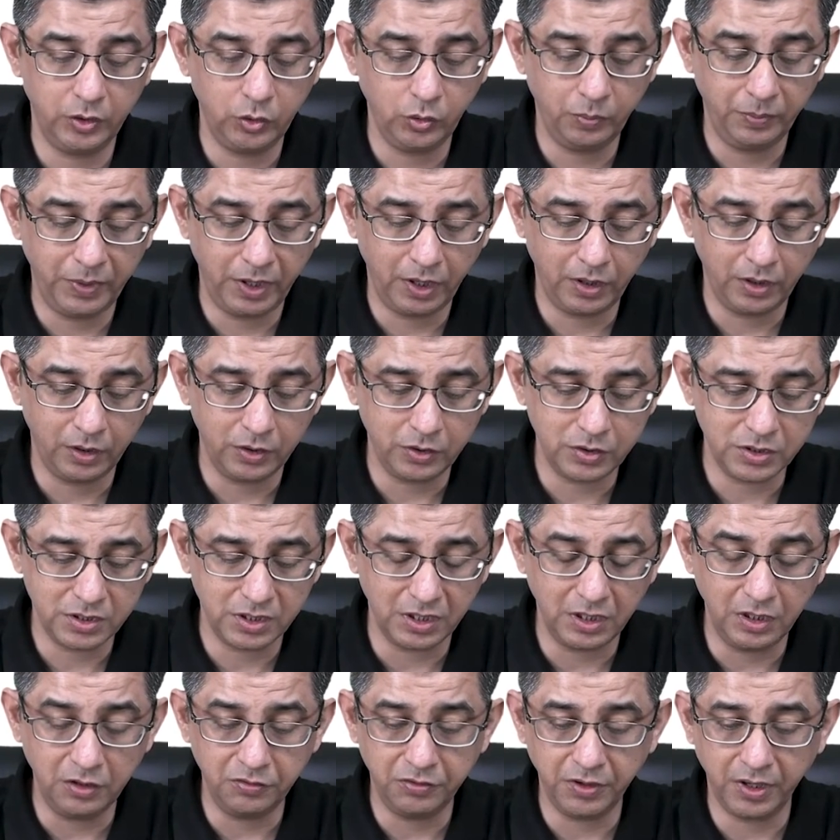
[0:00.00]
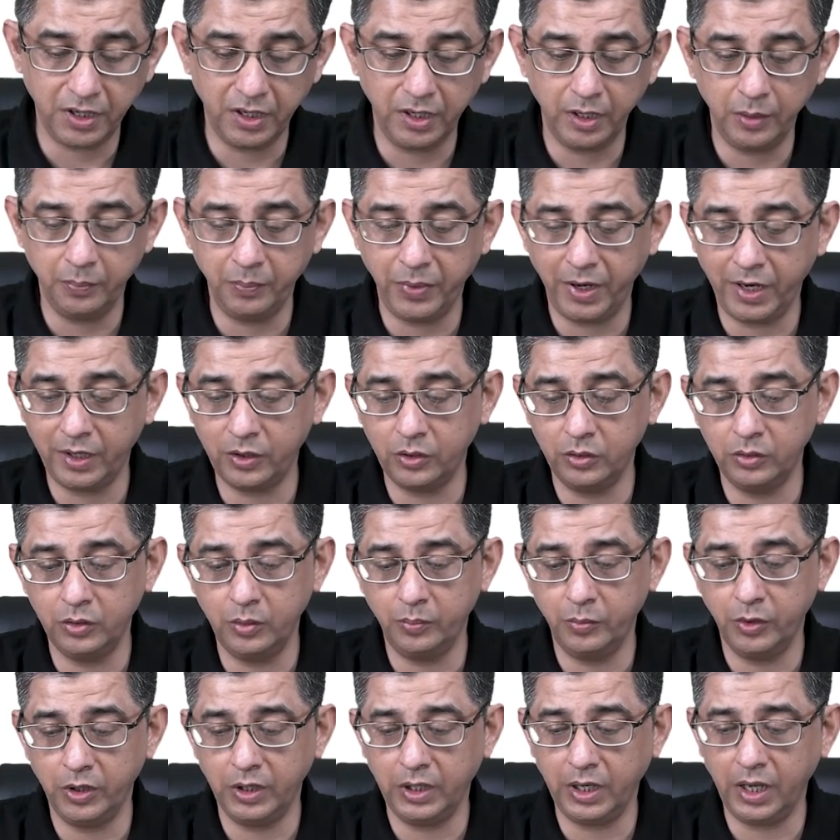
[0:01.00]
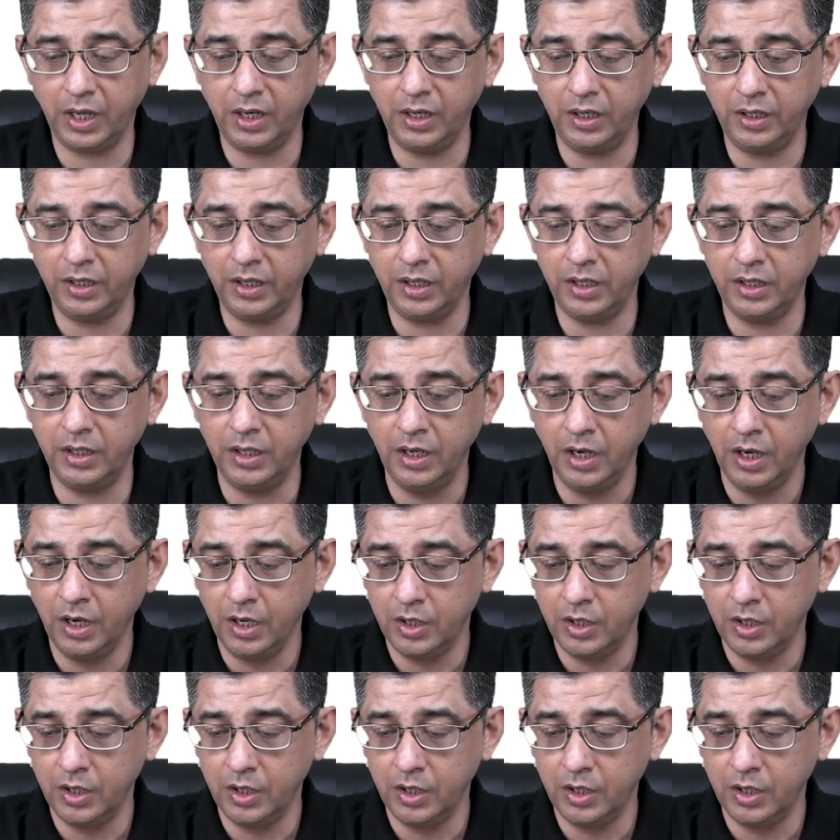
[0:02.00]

to make a significant impact on the mortality.